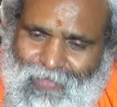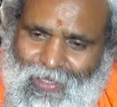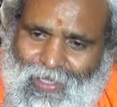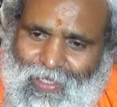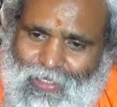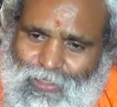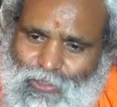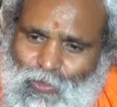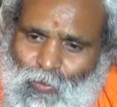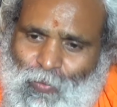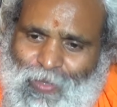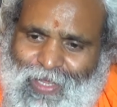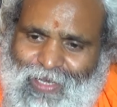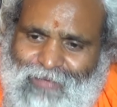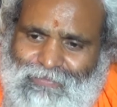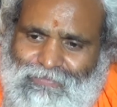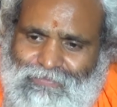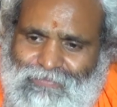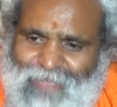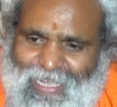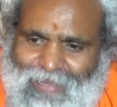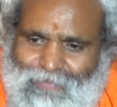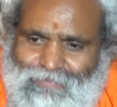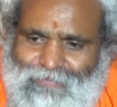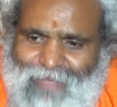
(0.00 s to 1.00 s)
So
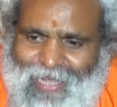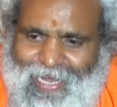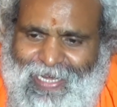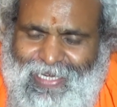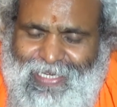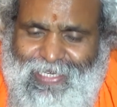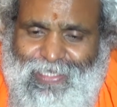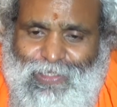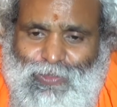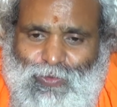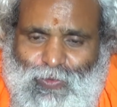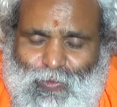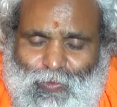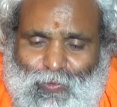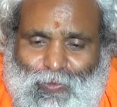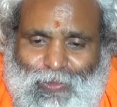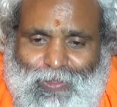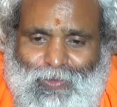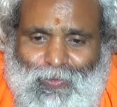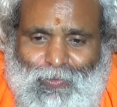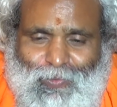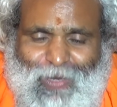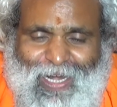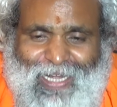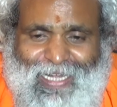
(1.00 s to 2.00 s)
when my mind is
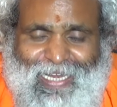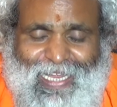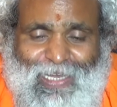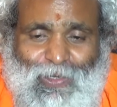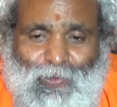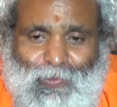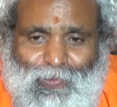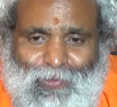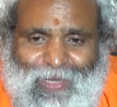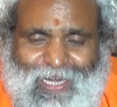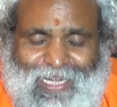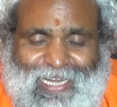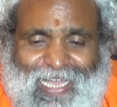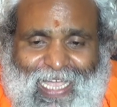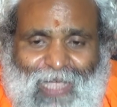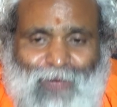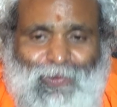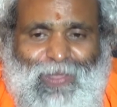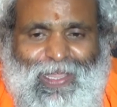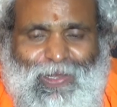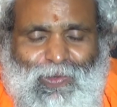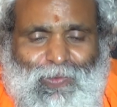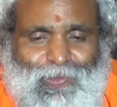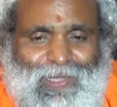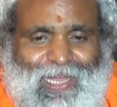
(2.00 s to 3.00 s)
good, what I look at, how
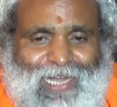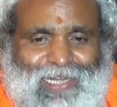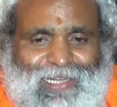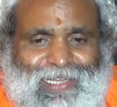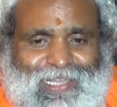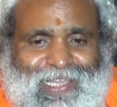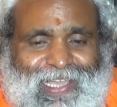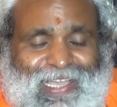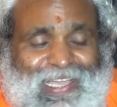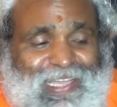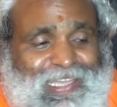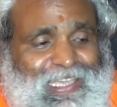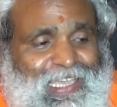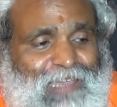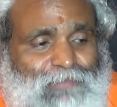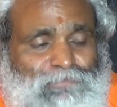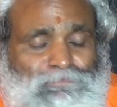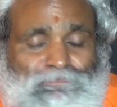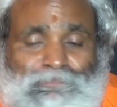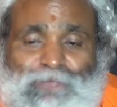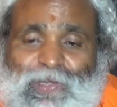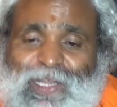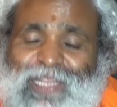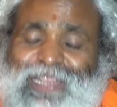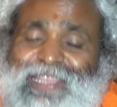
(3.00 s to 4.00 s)
I look at,
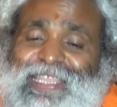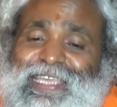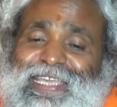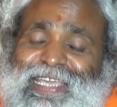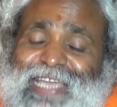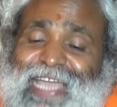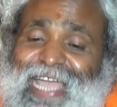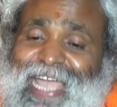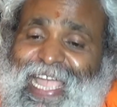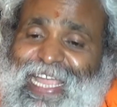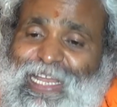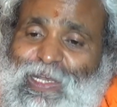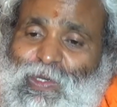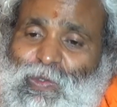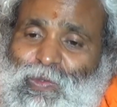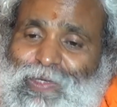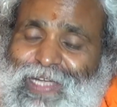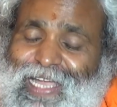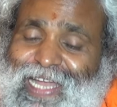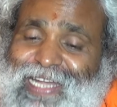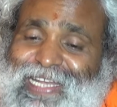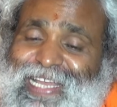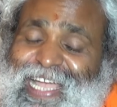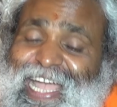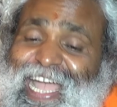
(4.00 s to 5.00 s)
everything I look
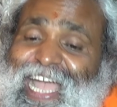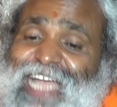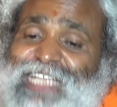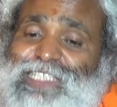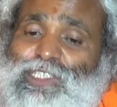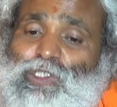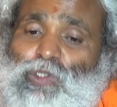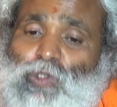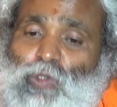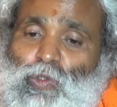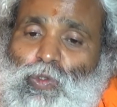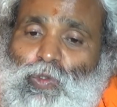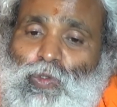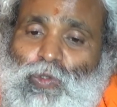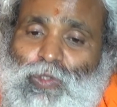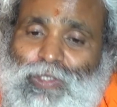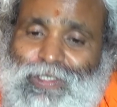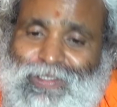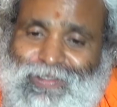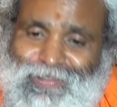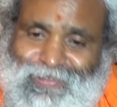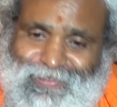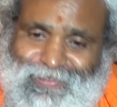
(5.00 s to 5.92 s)
at as good.